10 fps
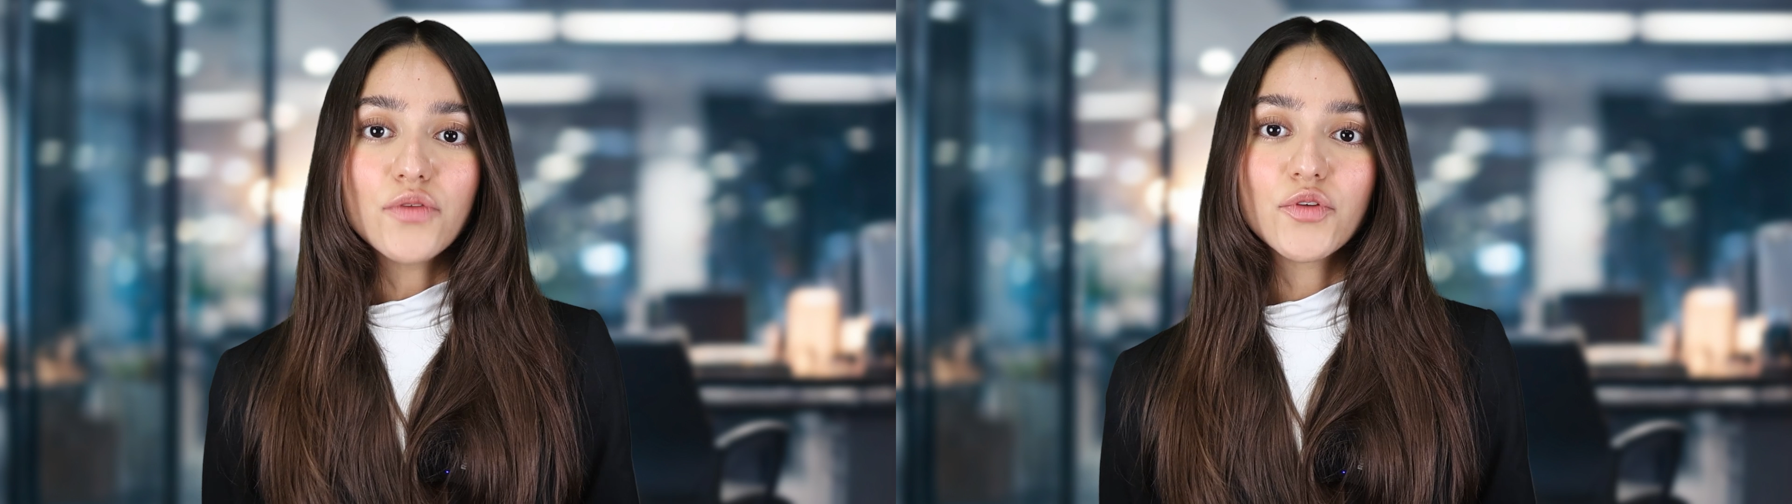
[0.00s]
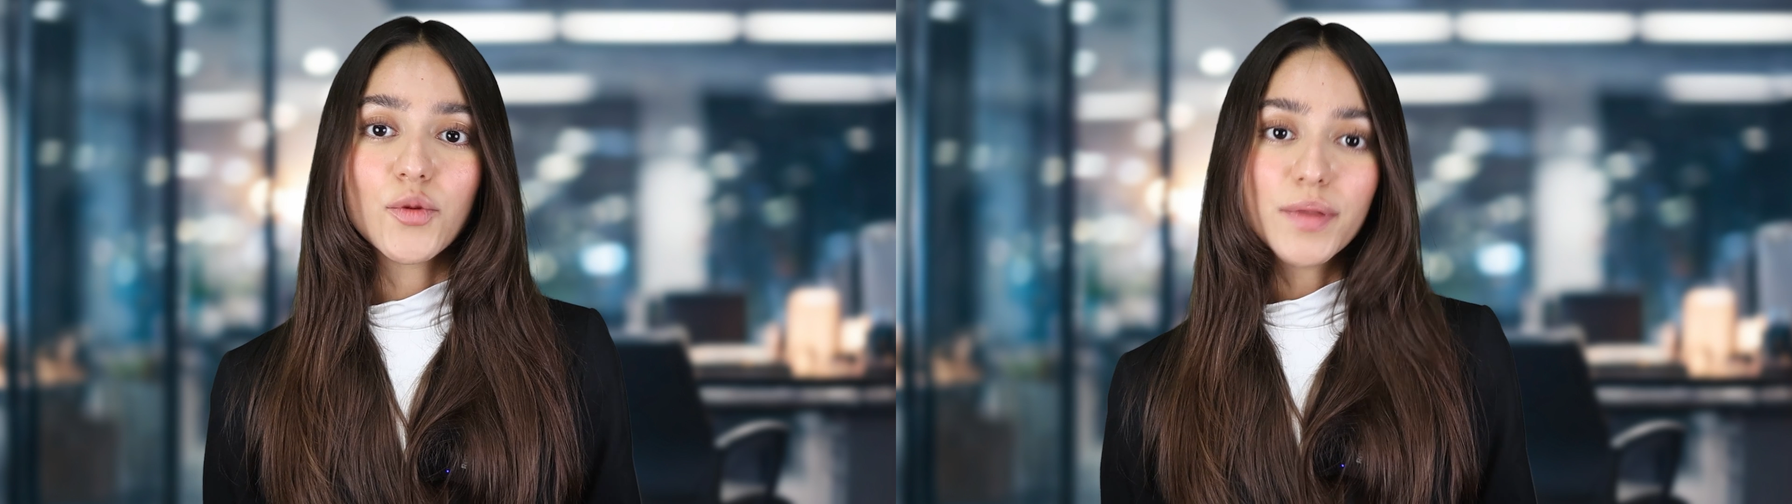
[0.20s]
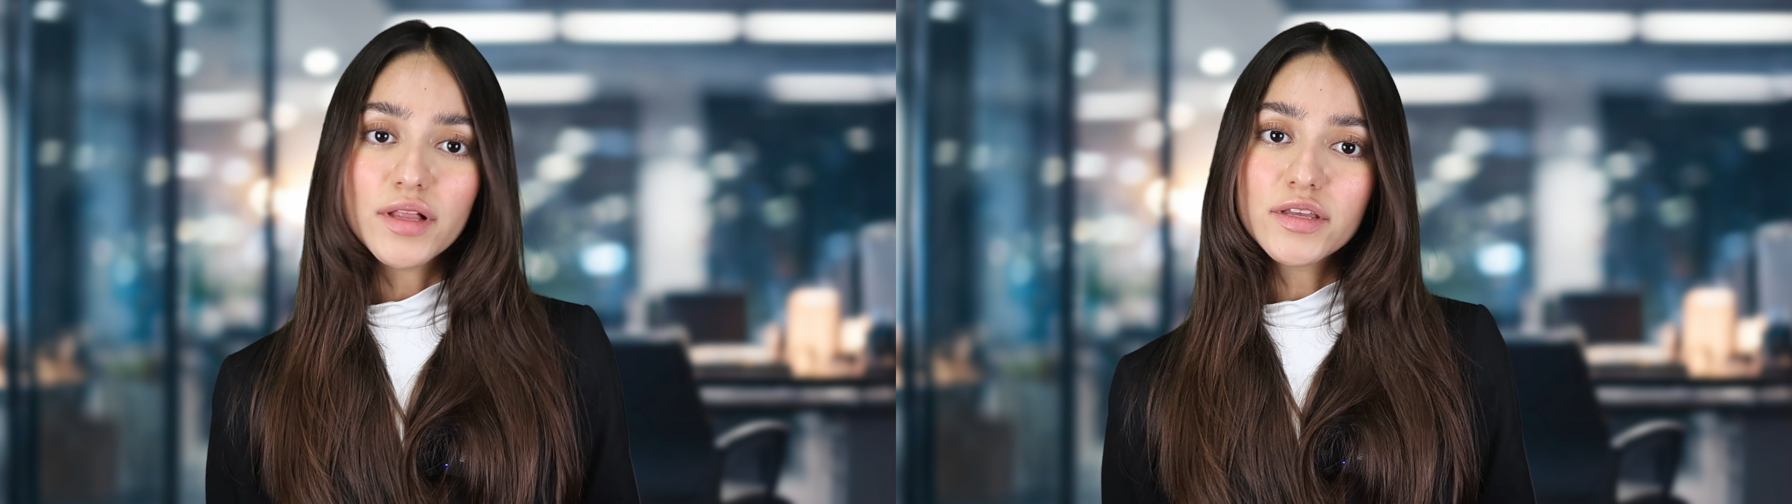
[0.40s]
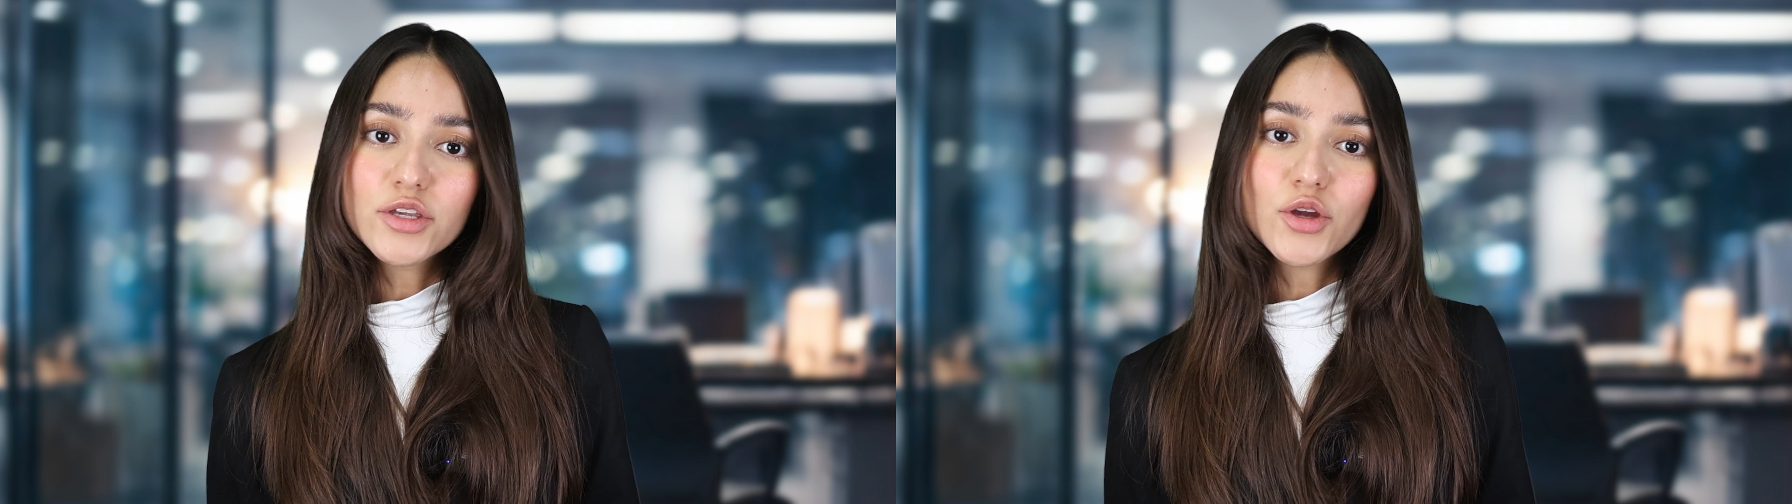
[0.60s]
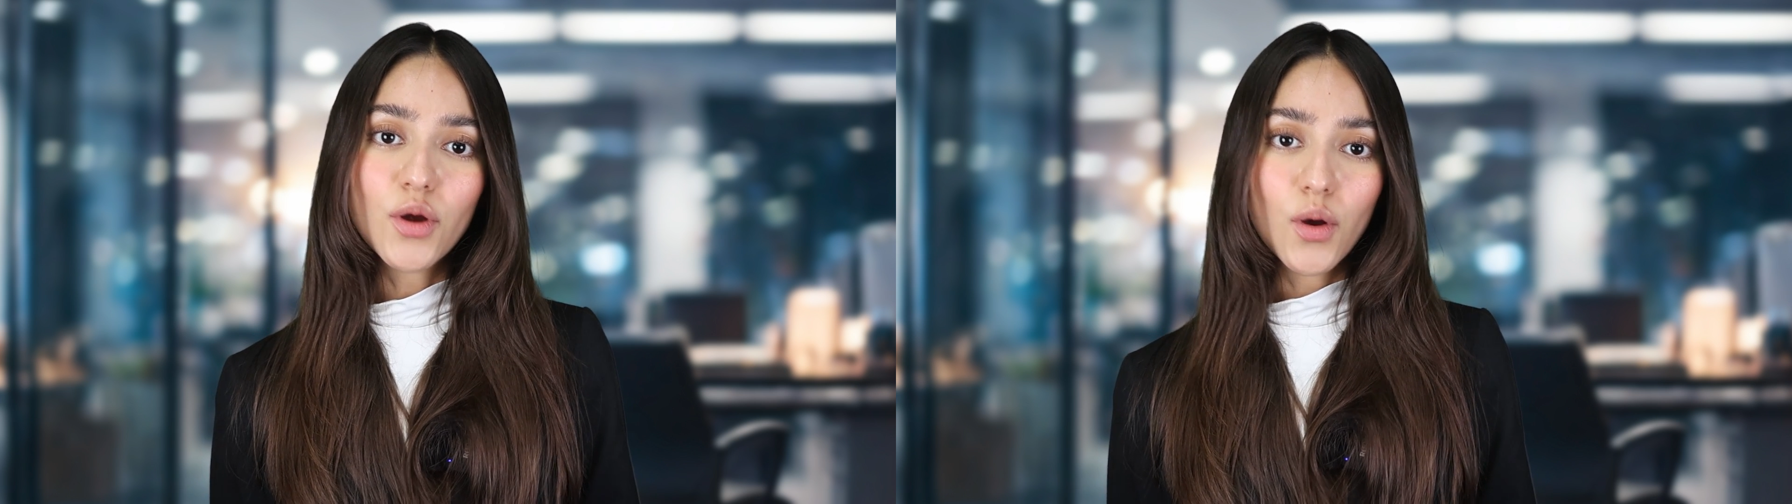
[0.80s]
If you're
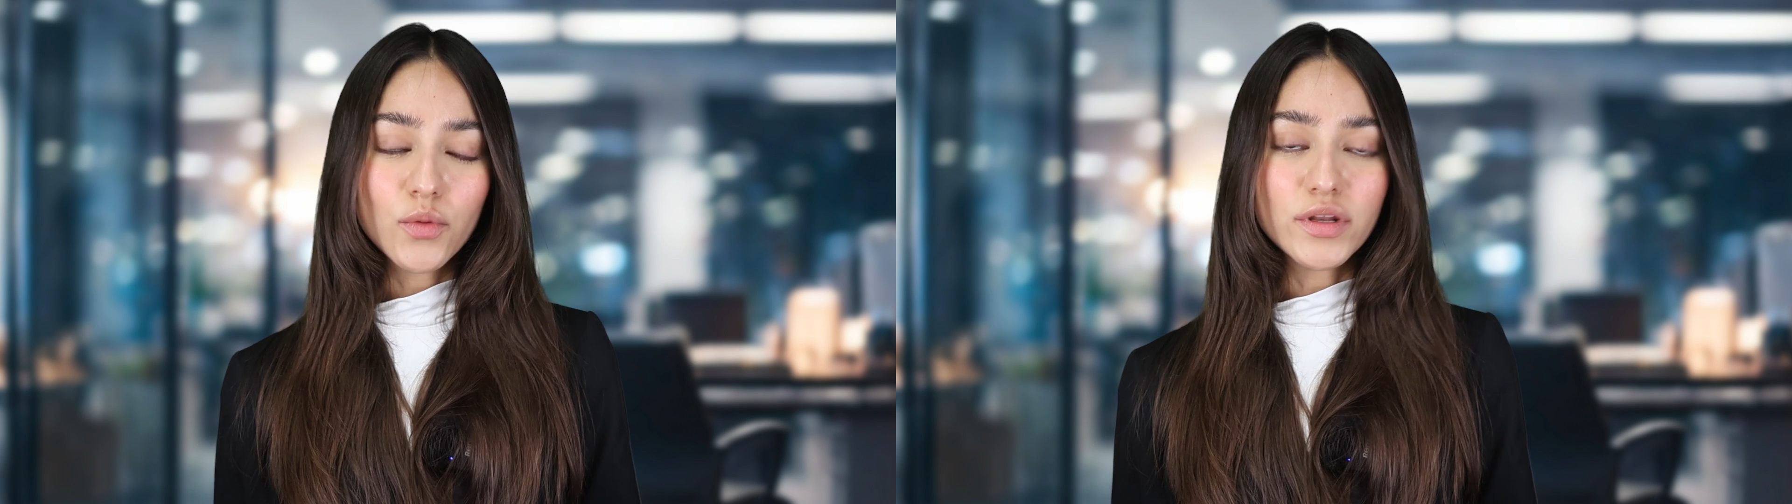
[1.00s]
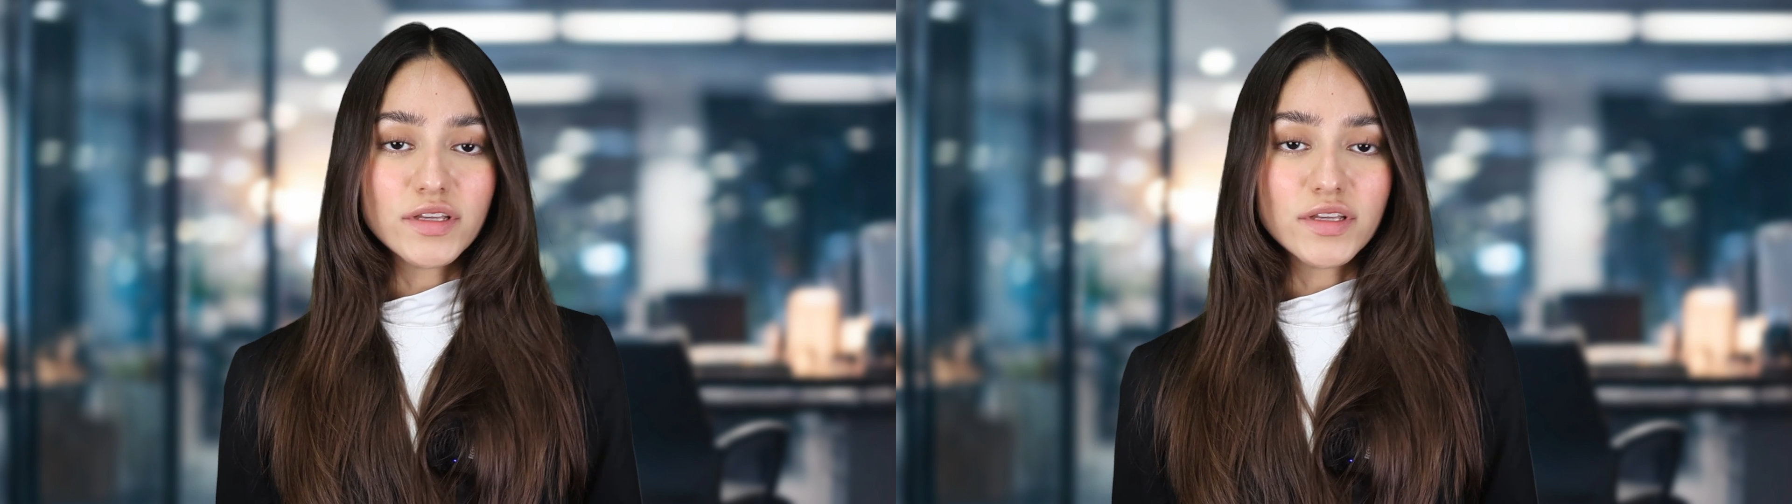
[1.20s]
building your own